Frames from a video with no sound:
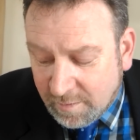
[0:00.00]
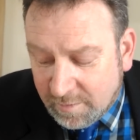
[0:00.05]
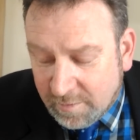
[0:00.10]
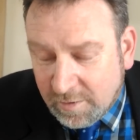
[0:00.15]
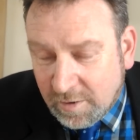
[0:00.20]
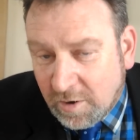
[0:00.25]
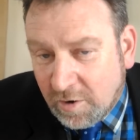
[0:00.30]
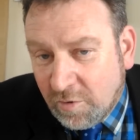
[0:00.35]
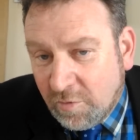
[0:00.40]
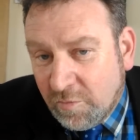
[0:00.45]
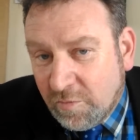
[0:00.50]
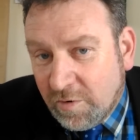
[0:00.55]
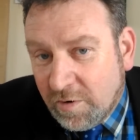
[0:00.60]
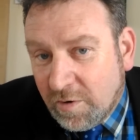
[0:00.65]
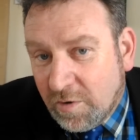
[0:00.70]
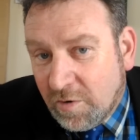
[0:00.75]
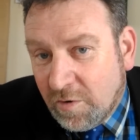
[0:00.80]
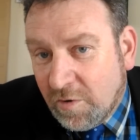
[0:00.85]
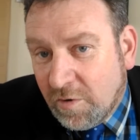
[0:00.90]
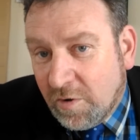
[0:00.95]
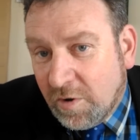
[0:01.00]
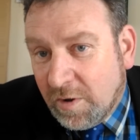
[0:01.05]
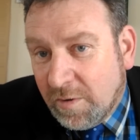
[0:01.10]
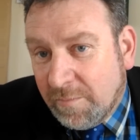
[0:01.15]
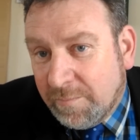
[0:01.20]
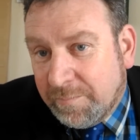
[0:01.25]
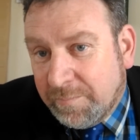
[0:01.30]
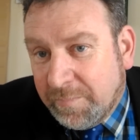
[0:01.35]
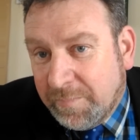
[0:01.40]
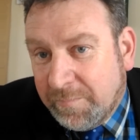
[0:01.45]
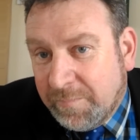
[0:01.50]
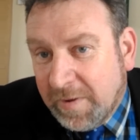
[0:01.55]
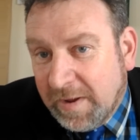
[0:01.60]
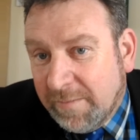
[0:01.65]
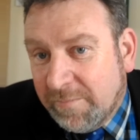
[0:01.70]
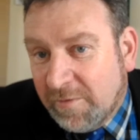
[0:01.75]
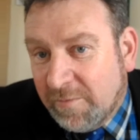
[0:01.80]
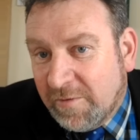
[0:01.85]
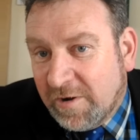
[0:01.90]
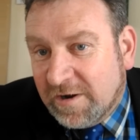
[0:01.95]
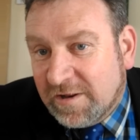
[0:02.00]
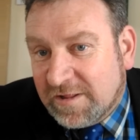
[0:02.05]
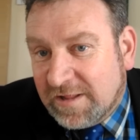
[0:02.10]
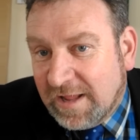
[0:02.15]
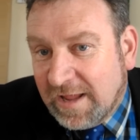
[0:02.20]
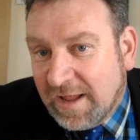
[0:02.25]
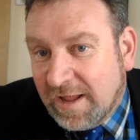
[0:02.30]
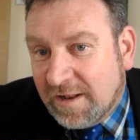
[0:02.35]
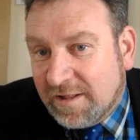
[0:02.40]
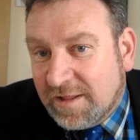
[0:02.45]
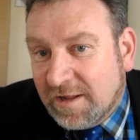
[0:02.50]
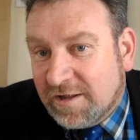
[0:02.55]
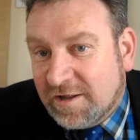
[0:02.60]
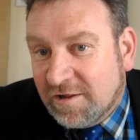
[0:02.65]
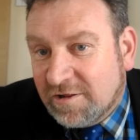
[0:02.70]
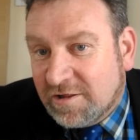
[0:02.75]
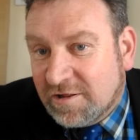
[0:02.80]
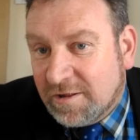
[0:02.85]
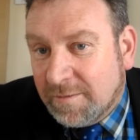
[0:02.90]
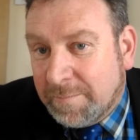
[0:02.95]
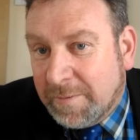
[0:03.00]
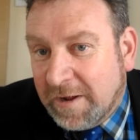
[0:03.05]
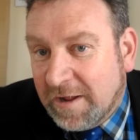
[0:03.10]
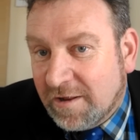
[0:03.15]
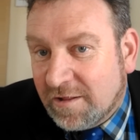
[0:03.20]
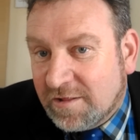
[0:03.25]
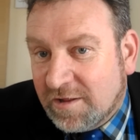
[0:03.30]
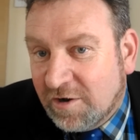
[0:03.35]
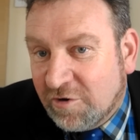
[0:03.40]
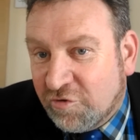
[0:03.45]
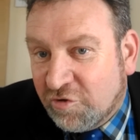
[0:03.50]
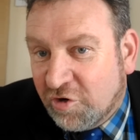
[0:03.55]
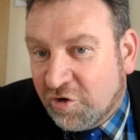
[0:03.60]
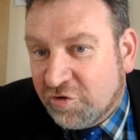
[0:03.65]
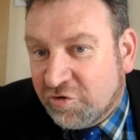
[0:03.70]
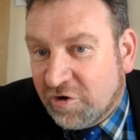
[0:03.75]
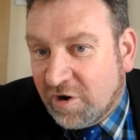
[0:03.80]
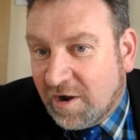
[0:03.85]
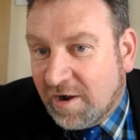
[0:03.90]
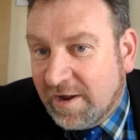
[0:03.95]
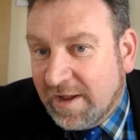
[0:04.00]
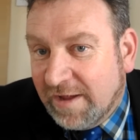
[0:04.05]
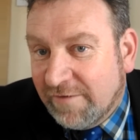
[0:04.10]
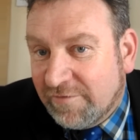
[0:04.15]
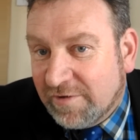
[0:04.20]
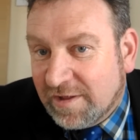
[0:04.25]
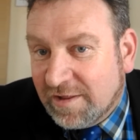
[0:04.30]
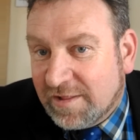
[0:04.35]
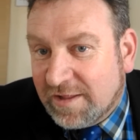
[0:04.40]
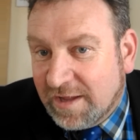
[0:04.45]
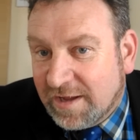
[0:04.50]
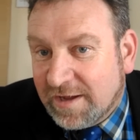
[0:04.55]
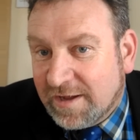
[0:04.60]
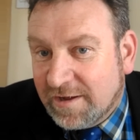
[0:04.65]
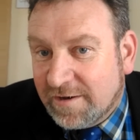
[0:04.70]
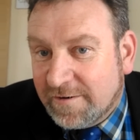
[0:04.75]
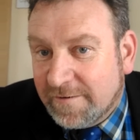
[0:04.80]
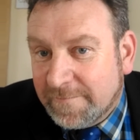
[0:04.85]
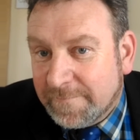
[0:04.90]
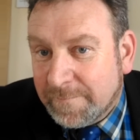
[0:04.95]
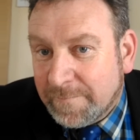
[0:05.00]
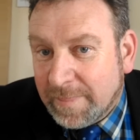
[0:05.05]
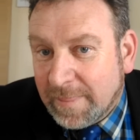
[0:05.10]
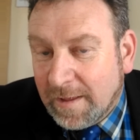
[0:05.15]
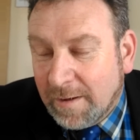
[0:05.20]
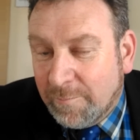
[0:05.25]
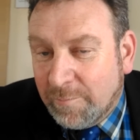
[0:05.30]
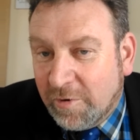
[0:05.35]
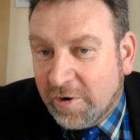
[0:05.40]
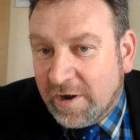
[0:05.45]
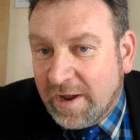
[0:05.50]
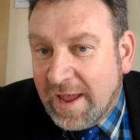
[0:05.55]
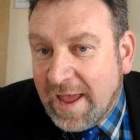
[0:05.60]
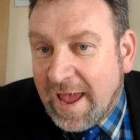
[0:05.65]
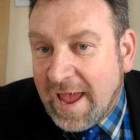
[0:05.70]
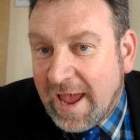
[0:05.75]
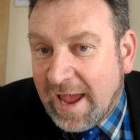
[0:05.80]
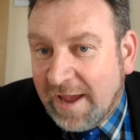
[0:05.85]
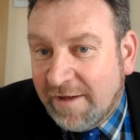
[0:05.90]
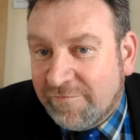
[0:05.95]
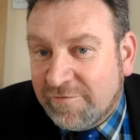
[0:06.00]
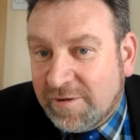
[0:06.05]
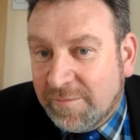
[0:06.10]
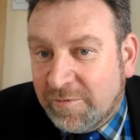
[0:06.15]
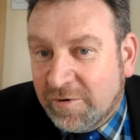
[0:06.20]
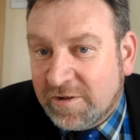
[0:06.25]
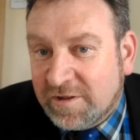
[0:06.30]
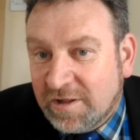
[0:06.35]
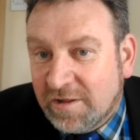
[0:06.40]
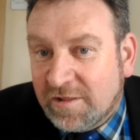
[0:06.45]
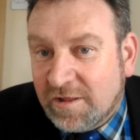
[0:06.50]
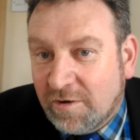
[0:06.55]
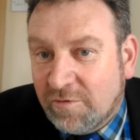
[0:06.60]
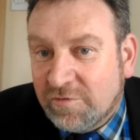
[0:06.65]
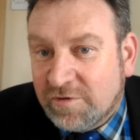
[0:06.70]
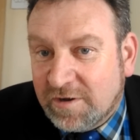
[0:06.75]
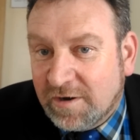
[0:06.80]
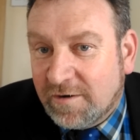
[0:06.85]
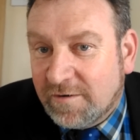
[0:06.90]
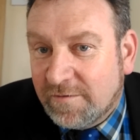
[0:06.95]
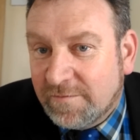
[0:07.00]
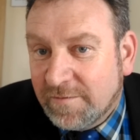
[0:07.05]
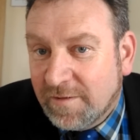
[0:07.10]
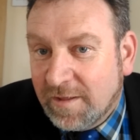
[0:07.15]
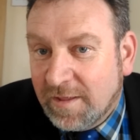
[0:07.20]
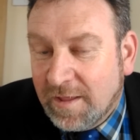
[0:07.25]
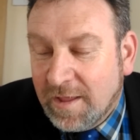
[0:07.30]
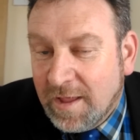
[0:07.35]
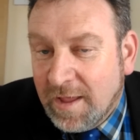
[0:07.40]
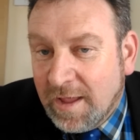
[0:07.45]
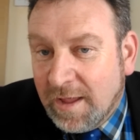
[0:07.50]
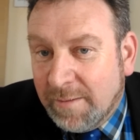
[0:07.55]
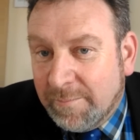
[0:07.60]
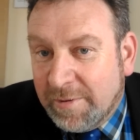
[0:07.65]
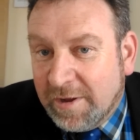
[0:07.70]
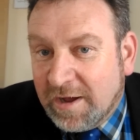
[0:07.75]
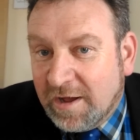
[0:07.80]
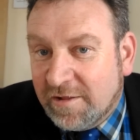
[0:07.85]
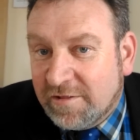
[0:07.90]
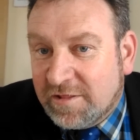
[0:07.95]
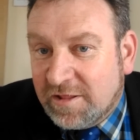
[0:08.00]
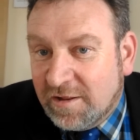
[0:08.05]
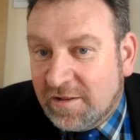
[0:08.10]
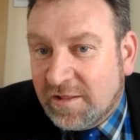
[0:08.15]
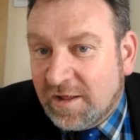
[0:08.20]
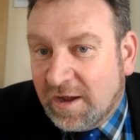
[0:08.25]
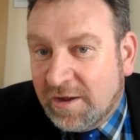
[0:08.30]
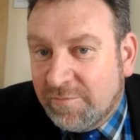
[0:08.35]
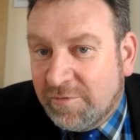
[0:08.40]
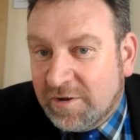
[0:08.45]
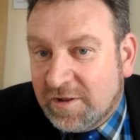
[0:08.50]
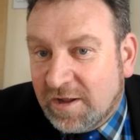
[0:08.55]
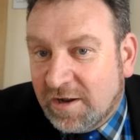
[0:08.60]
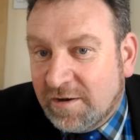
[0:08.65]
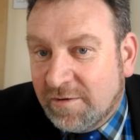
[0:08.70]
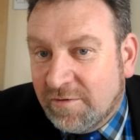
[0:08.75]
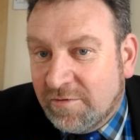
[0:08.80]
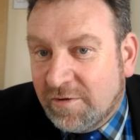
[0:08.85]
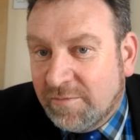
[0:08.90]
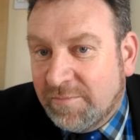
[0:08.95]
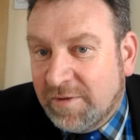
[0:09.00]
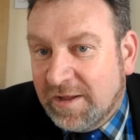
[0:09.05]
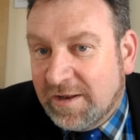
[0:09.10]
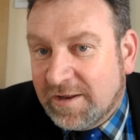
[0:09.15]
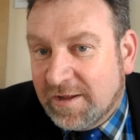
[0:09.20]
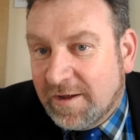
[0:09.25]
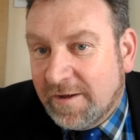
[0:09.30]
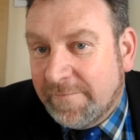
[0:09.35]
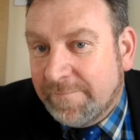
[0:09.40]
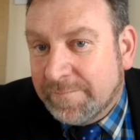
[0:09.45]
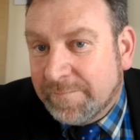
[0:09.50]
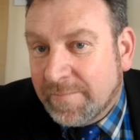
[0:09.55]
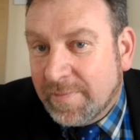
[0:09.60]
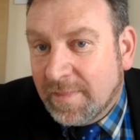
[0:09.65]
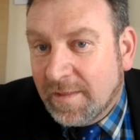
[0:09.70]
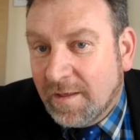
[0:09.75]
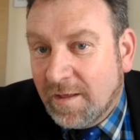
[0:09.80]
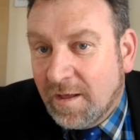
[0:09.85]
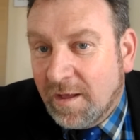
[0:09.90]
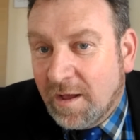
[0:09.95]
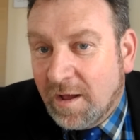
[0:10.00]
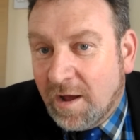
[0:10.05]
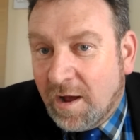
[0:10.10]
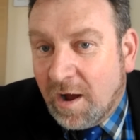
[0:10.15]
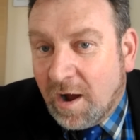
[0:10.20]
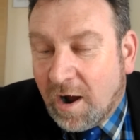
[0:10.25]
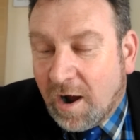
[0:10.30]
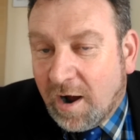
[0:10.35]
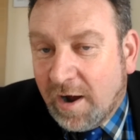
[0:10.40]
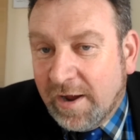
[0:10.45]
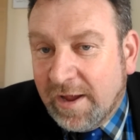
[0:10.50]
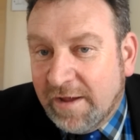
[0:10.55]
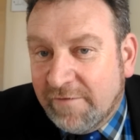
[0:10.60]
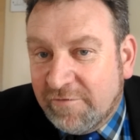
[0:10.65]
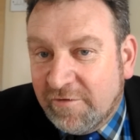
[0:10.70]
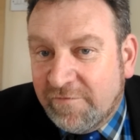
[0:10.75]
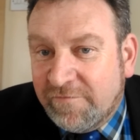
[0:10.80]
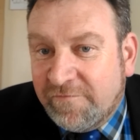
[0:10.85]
Now, people might say that this is a personal grudge I have against Egghead, but I have to put this out there, because since I went on the media, I have a